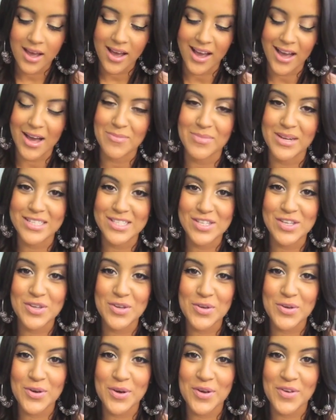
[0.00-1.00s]
Um, my
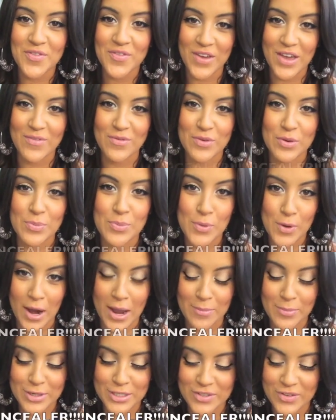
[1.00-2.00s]
two favorite
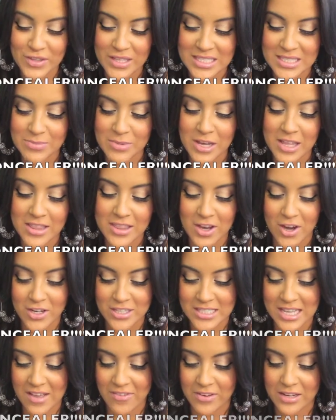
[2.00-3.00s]
primers for this month are
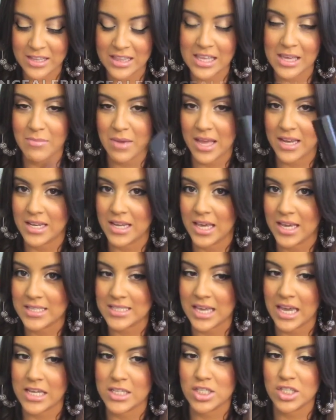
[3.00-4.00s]
definitely my
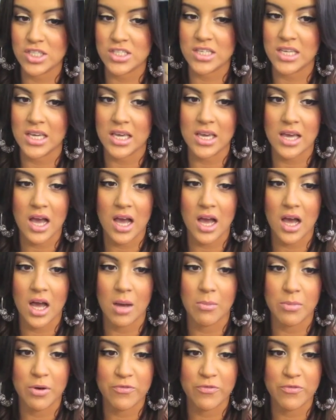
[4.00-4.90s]
NYX HD um,